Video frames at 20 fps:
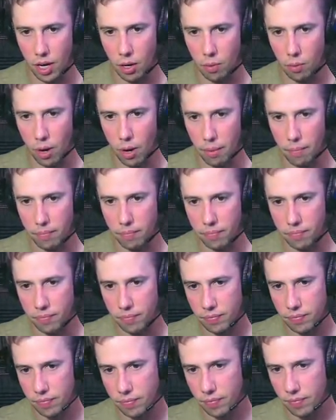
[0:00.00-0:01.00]
know what?
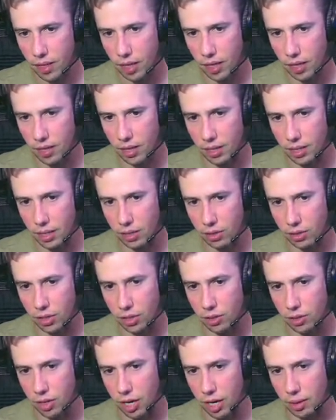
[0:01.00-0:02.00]
I don't like the look in
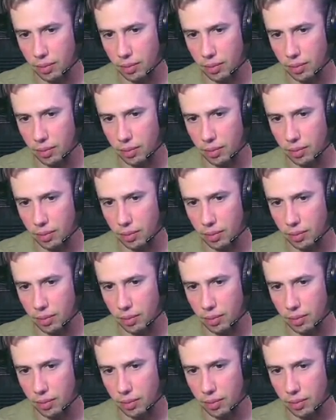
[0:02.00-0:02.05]
your eye.